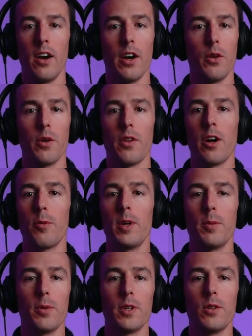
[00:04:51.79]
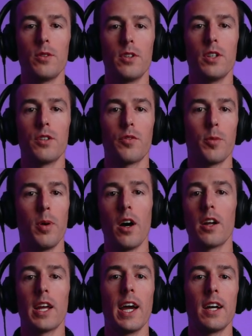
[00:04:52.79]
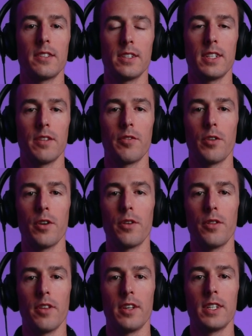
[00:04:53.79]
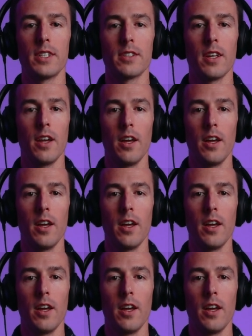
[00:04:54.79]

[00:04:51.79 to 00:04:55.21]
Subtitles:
I know a lot of people use this for podcasting and for other things.